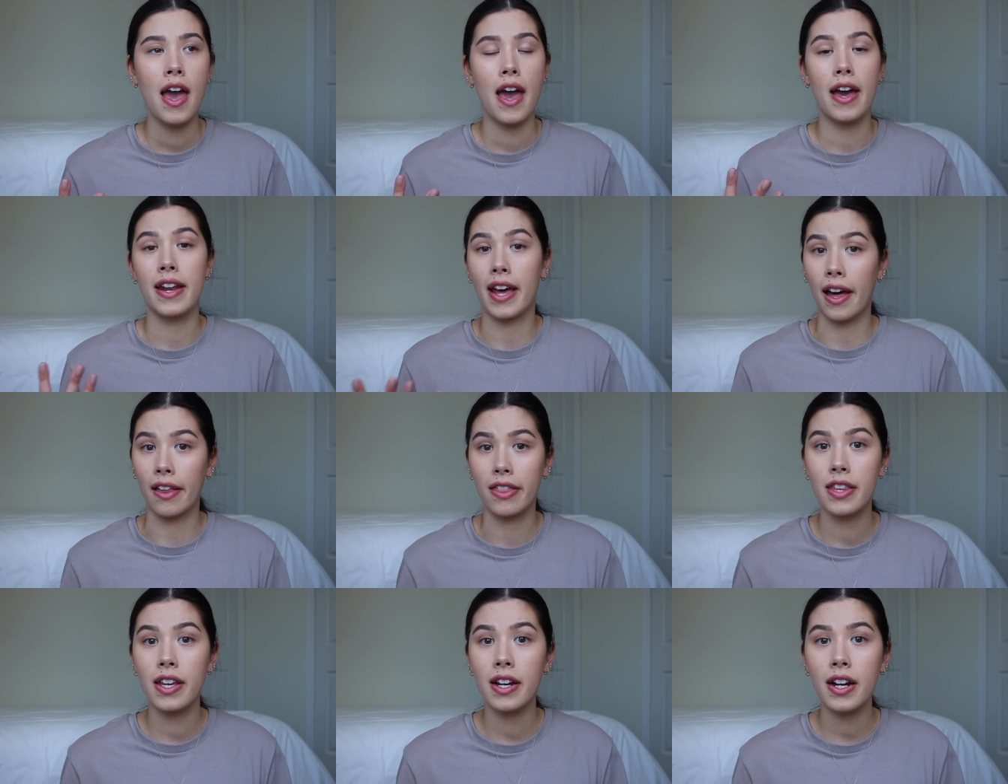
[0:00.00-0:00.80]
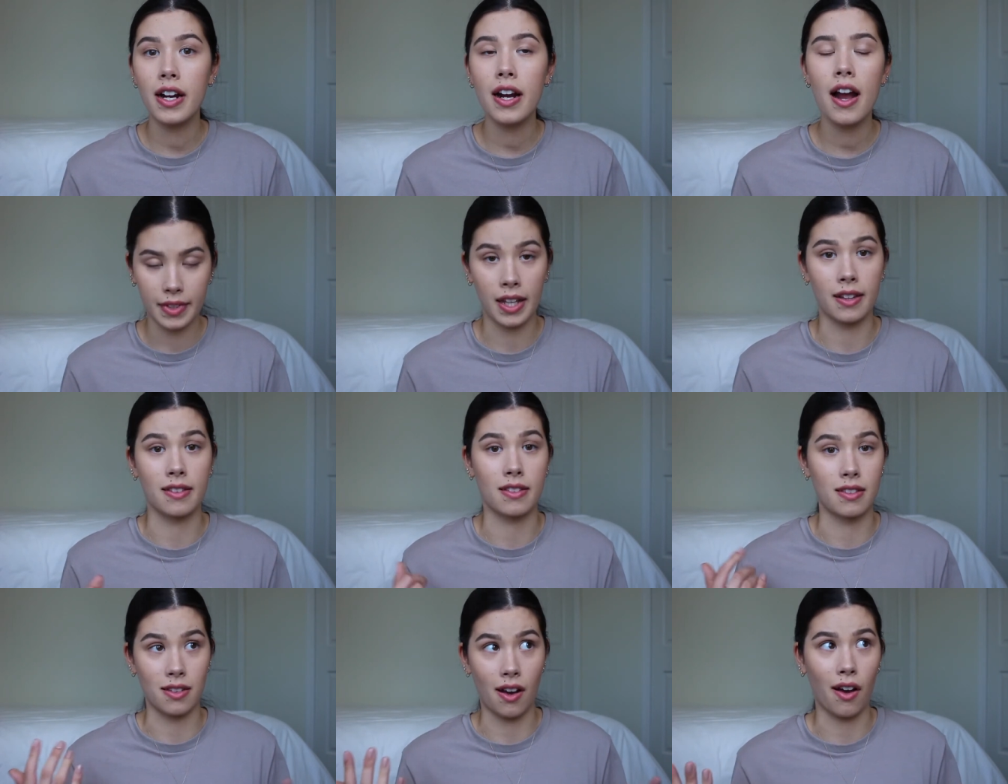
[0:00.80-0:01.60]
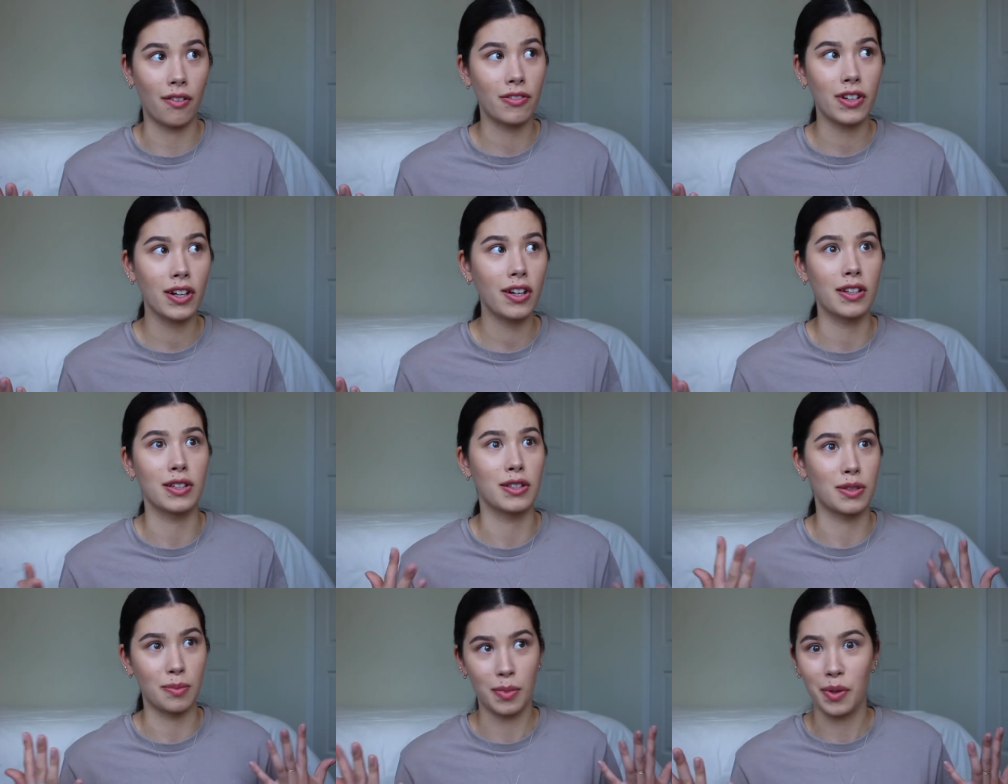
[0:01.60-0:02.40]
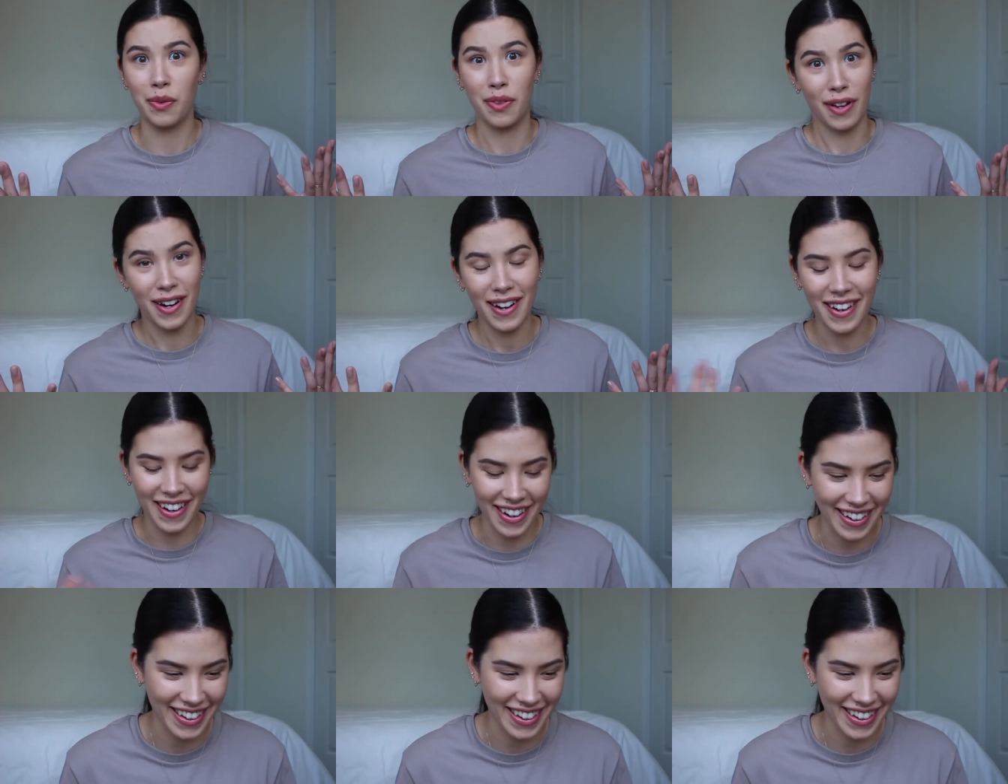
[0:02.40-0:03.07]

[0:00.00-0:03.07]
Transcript: and healthier and softer and smoother.